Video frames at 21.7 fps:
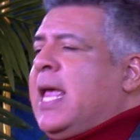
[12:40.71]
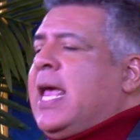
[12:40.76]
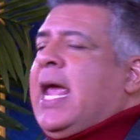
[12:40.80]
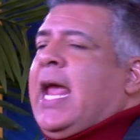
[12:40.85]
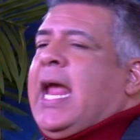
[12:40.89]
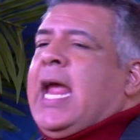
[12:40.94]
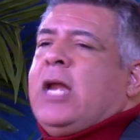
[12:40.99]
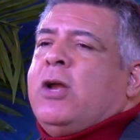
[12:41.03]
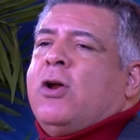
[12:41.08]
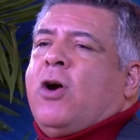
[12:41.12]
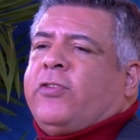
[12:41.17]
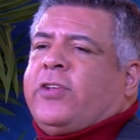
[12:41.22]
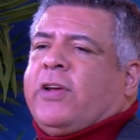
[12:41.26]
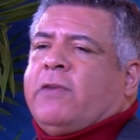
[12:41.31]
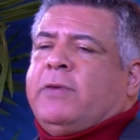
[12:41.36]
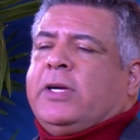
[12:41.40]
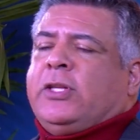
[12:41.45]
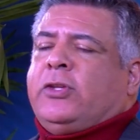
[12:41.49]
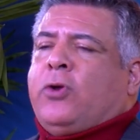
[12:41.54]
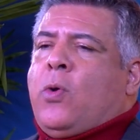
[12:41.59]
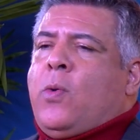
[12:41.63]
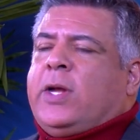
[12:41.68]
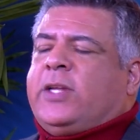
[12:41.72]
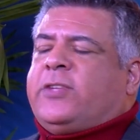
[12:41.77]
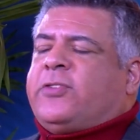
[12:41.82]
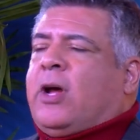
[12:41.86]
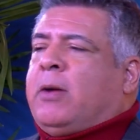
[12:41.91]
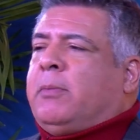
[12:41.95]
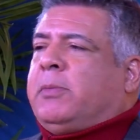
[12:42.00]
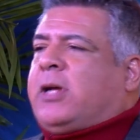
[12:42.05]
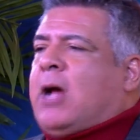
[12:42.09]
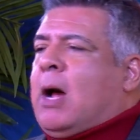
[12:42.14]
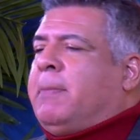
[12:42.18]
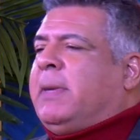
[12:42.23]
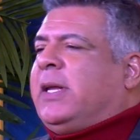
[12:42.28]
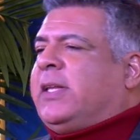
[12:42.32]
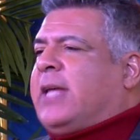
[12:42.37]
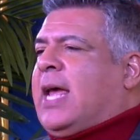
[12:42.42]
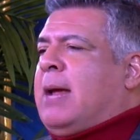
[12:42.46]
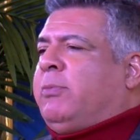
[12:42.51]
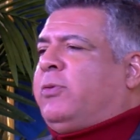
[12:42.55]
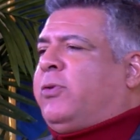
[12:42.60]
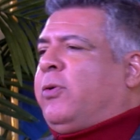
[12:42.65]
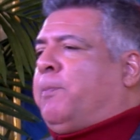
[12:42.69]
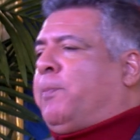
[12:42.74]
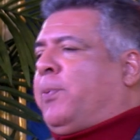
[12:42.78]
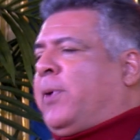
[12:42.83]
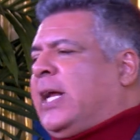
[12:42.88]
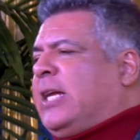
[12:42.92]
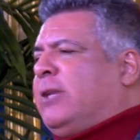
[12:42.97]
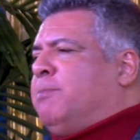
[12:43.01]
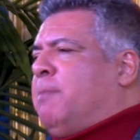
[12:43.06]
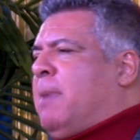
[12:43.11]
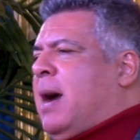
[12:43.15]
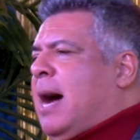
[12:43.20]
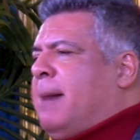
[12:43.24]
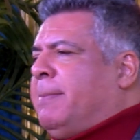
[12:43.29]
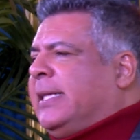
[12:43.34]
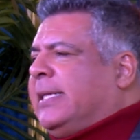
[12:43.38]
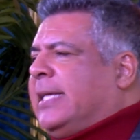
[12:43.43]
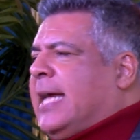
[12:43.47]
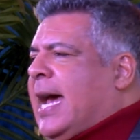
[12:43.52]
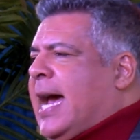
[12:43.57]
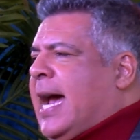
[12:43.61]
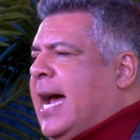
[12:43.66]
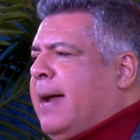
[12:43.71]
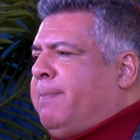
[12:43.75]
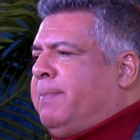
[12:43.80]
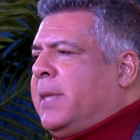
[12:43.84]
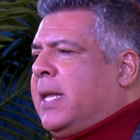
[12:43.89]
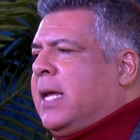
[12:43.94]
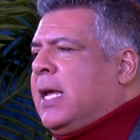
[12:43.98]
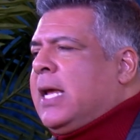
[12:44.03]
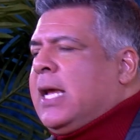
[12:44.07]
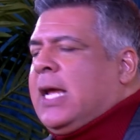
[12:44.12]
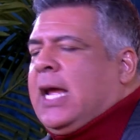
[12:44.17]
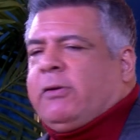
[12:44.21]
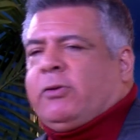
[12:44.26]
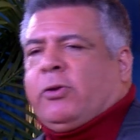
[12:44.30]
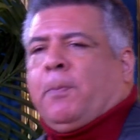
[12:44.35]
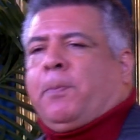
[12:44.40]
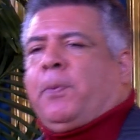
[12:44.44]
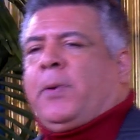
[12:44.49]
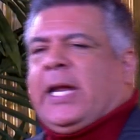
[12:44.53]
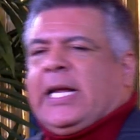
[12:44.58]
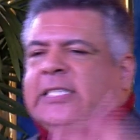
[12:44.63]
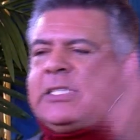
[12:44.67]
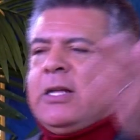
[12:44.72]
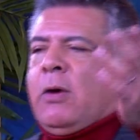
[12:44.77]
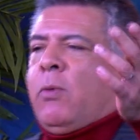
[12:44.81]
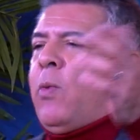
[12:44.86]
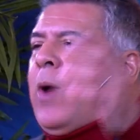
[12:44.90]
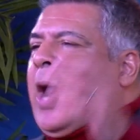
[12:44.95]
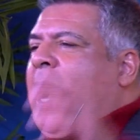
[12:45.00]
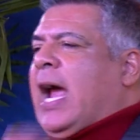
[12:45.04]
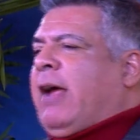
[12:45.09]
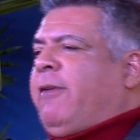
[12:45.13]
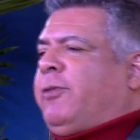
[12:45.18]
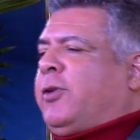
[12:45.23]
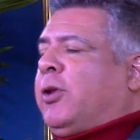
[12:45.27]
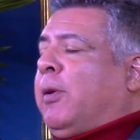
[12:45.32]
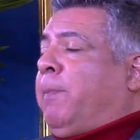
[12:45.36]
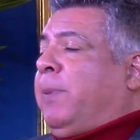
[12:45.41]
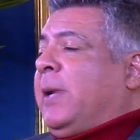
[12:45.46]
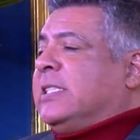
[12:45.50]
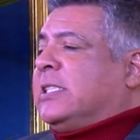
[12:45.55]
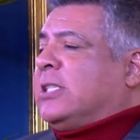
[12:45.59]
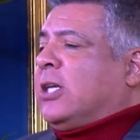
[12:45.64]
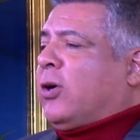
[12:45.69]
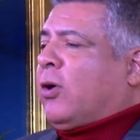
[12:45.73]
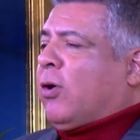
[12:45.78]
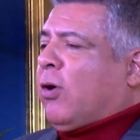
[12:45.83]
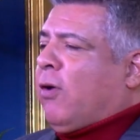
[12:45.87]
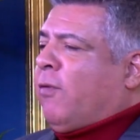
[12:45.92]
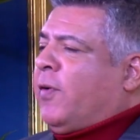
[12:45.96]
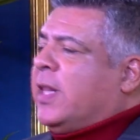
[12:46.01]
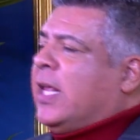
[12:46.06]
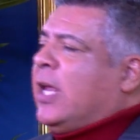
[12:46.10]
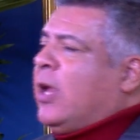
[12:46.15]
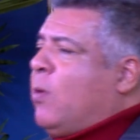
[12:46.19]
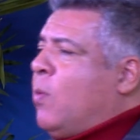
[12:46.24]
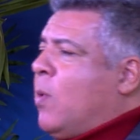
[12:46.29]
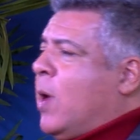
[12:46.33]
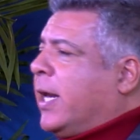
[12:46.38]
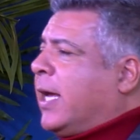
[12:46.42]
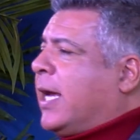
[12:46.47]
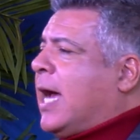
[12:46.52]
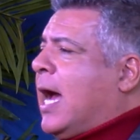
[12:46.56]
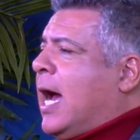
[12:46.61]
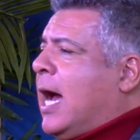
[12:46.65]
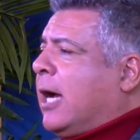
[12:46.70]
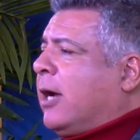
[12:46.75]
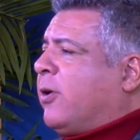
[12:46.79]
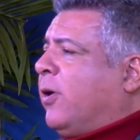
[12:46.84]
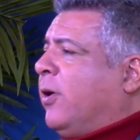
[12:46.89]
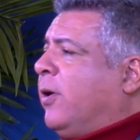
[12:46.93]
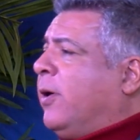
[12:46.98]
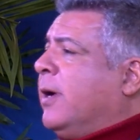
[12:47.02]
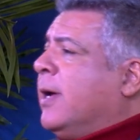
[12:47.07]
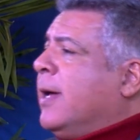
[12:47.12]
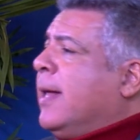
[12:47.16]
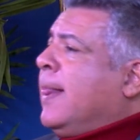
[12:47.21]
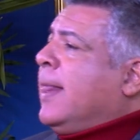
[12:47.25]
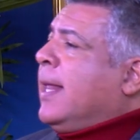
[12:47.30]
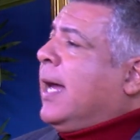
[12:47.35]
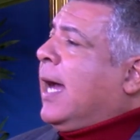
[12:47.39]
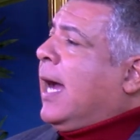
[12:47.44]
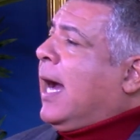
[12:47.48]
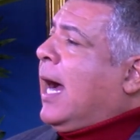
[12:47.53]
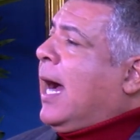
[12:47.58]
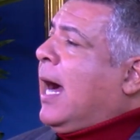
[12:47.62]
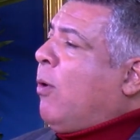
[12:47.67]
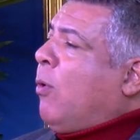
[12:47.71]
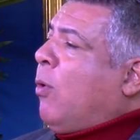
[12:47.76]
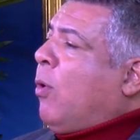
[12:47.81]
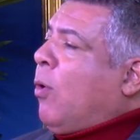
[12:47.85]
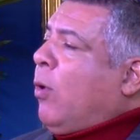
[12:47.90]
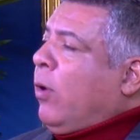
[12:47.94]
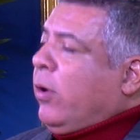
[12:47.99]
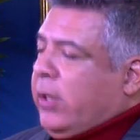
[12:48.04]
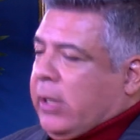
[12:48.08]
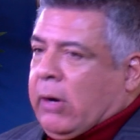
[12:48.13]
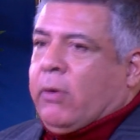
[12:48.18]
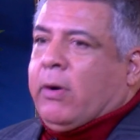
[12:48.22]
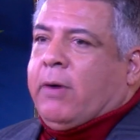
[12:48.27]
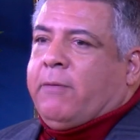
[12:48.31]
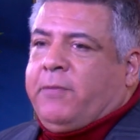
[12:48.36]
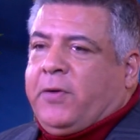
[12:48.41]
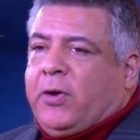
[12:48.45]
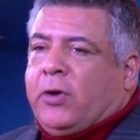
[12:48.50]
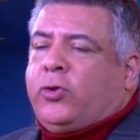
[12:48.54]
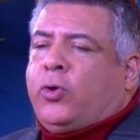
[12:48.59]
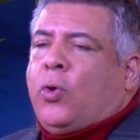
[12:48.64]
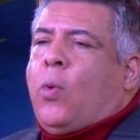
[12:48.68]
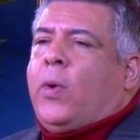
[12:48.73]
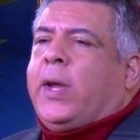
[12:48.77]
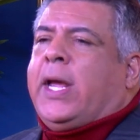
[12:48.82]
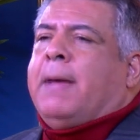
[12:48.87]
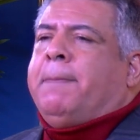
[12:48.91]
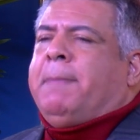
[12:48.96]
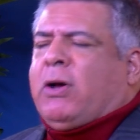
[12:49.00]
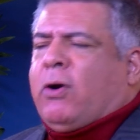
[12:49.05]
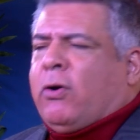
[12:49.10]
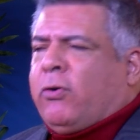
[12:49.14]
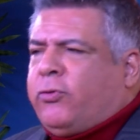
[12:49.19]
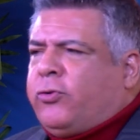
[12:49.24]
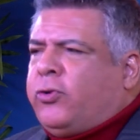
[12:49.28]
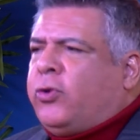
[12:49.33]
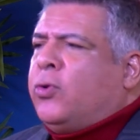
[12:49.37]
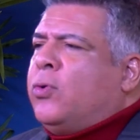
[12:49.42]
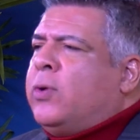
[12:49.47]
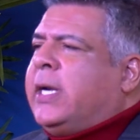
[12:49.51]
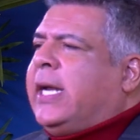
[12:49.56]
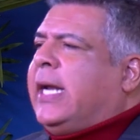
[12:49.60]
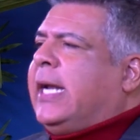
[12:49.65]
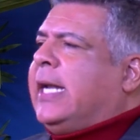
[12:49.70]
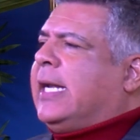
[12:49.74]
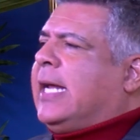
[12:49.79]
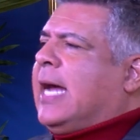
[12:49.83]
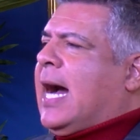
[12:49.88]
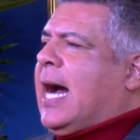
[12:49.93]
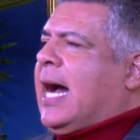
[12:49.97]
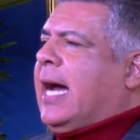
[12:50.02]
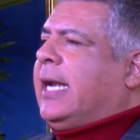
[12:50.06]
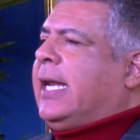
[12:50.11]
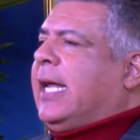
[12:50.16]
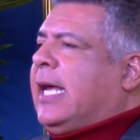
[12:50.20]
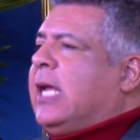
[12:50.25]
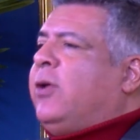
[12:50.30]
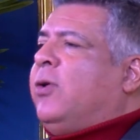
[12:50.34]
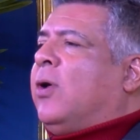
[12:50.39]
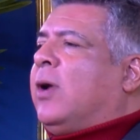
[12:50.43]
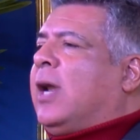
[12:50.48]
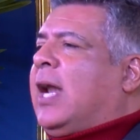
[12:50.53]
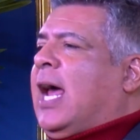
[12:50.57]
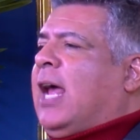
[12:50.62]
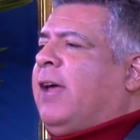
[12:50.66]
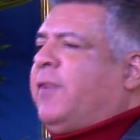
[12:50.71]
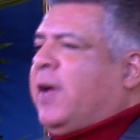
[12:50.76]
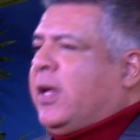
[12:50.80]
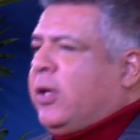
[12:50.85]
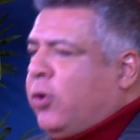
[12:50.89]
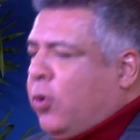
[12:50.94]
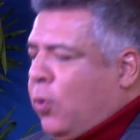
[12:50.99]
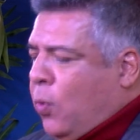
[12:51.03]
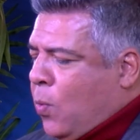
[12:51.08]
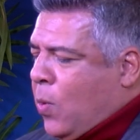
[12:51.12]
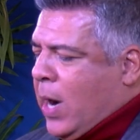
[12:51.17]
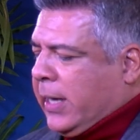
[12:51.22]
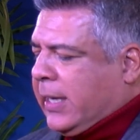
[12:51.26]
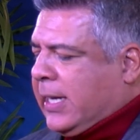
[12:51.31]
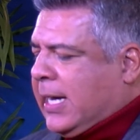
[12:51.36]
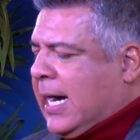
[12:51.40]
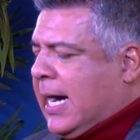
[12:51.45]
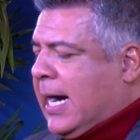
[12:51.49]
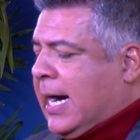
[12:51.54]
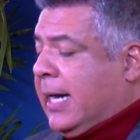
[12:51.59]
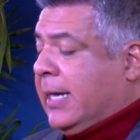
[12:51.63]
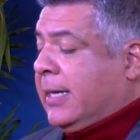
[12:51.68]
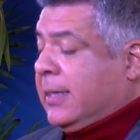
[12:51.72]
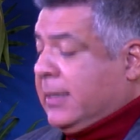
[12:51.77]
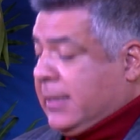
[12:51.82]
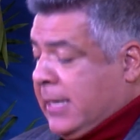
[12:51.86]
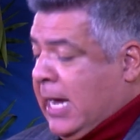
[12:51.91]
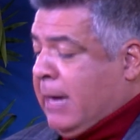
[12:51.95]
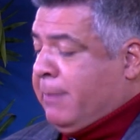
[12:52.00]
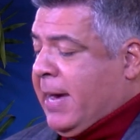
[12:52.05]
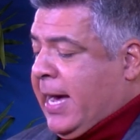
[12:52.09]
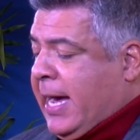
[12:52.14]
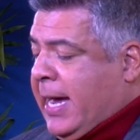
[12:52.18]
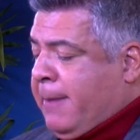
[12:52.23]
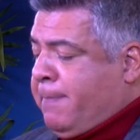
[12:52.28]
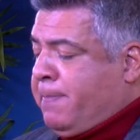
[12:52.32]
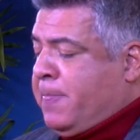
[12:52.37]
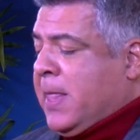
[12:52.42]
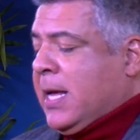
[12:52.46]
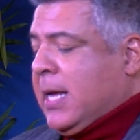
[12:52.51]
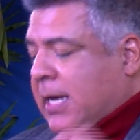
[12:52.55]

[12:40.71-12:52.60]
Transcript: He knows if we're doing something, coming to him to please mom and dad, to please the wife, to please the girlfriend that you want to conquer, or if you're doing it because you need God in your life and you want God. Amen?